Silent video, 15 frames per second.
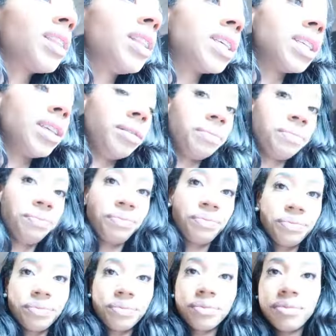Listen,
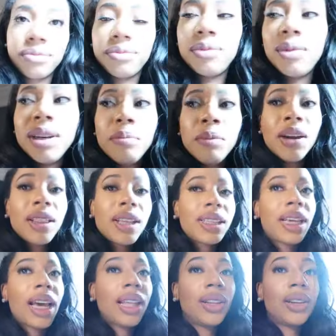what did Martha
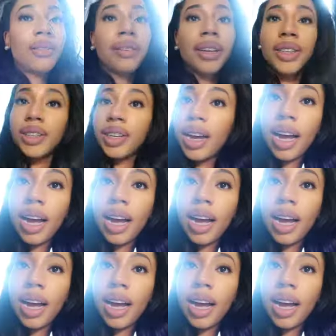say? I look rich.